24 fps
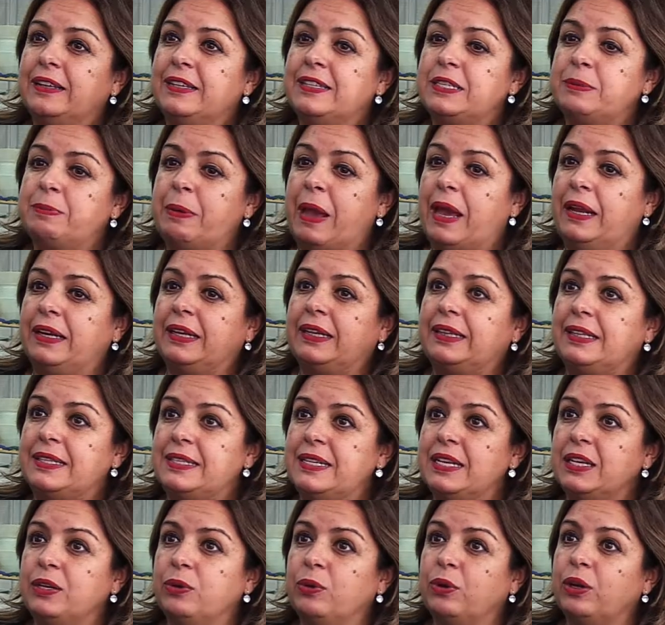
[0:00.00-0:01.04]
Hispanic
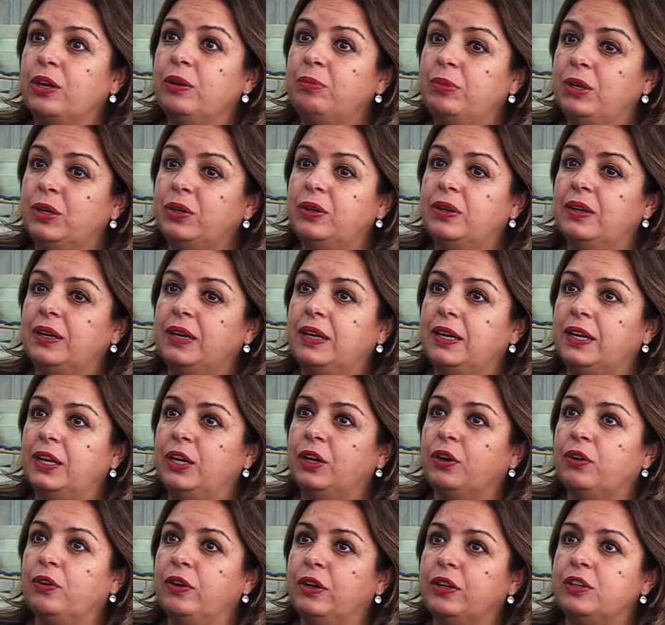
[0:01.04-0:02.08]
Latino community
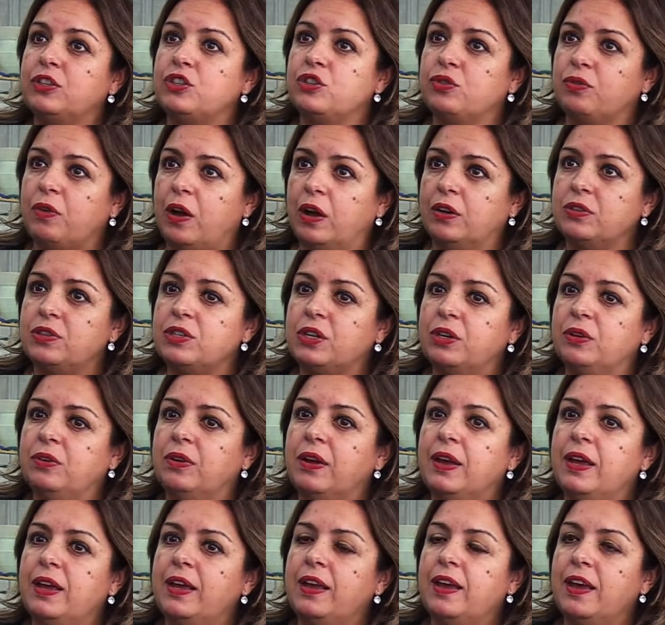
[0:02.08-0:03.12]
here in Toronto
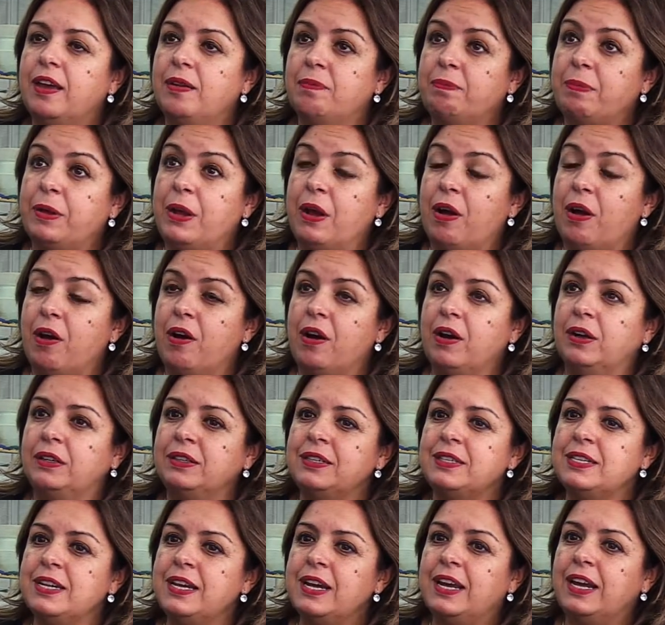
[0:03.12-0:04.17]
and beyond,
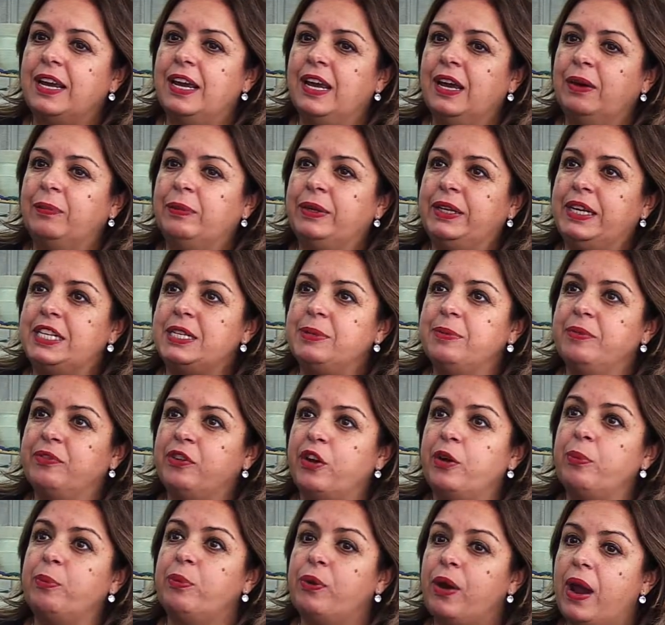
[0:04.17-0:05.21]
and we need to be very
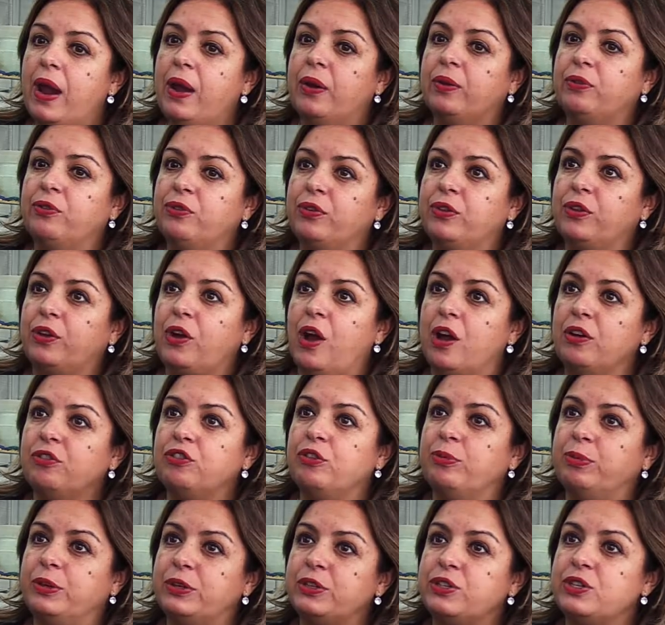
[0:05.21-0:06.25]
proud for the
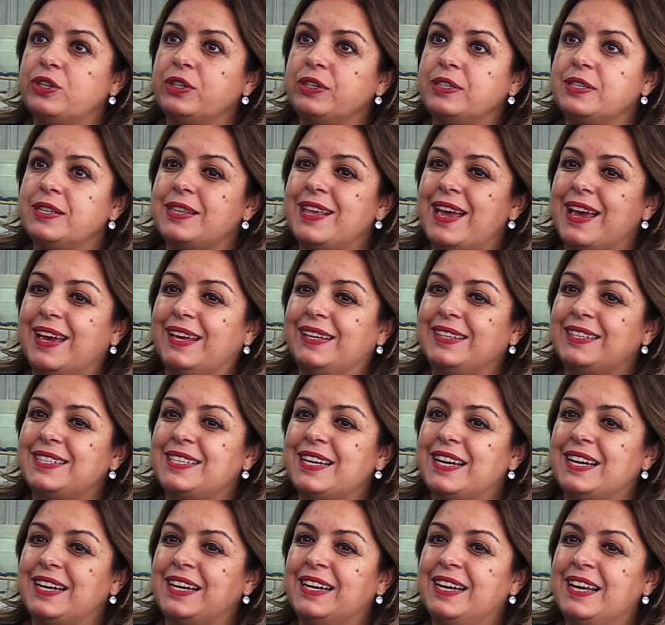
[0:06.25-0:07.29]
contributions that
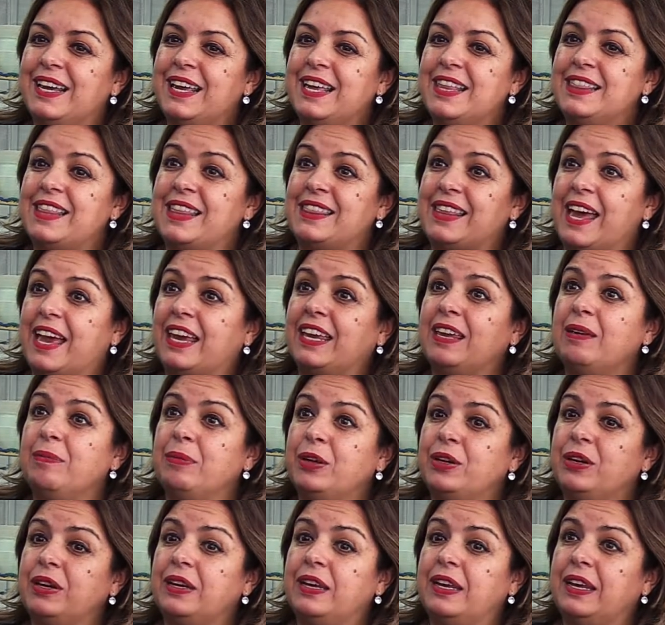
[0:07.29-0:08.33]
that
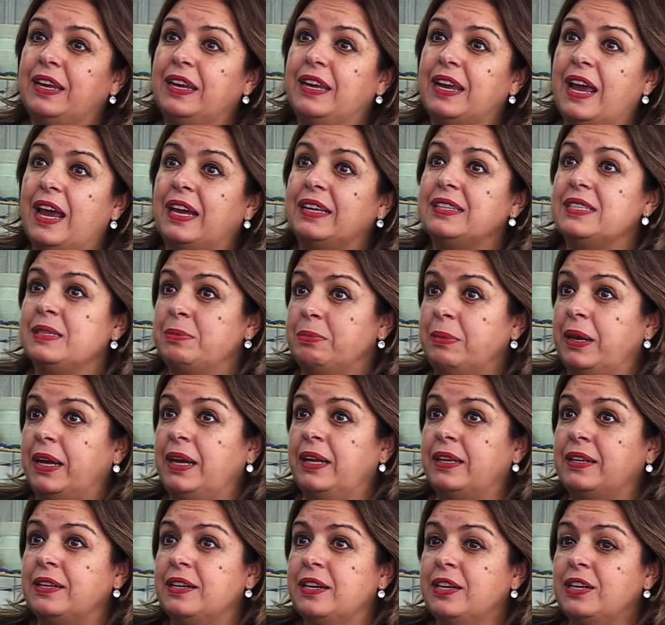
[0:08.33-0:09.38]
community has
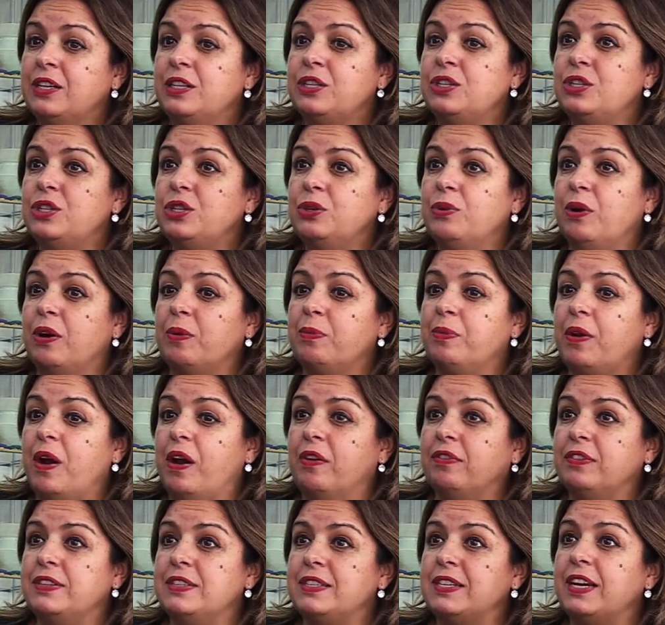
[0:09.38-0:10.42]
made to our
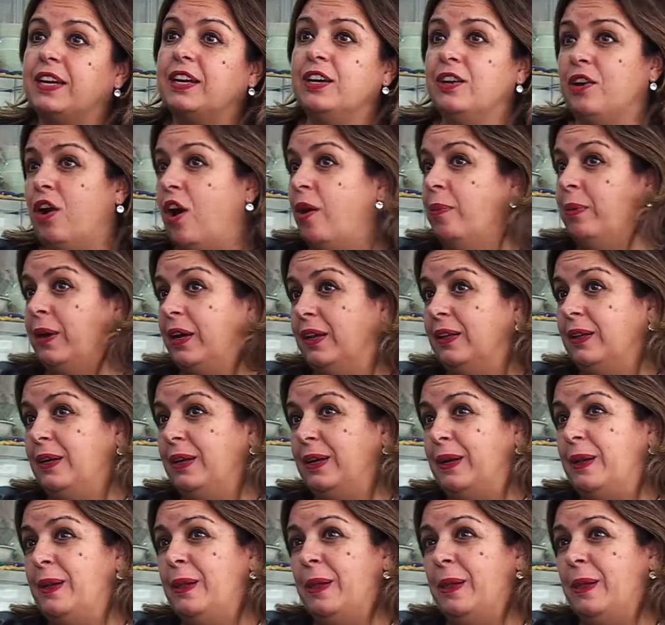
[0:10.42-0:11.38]
province economically.